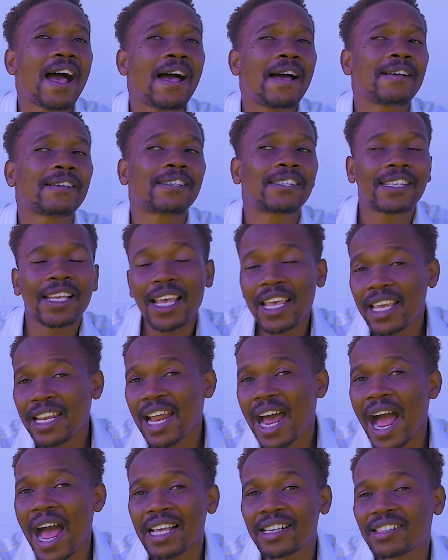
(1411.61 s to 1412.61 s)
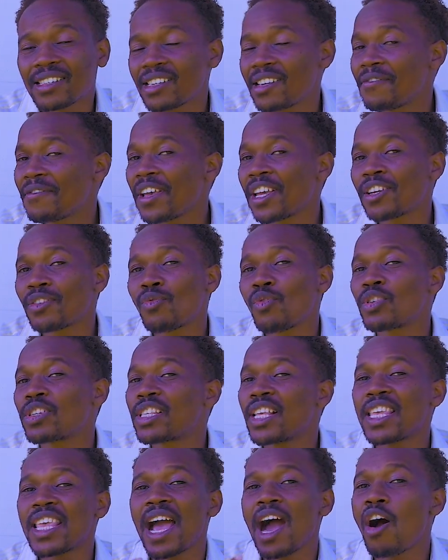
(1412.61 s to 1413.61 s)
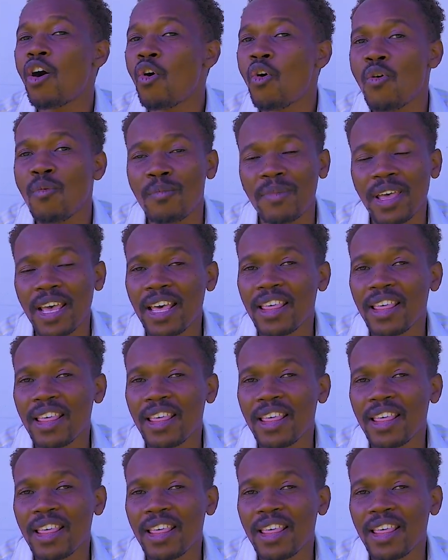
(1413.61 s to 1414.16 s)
stayed as if it was their home.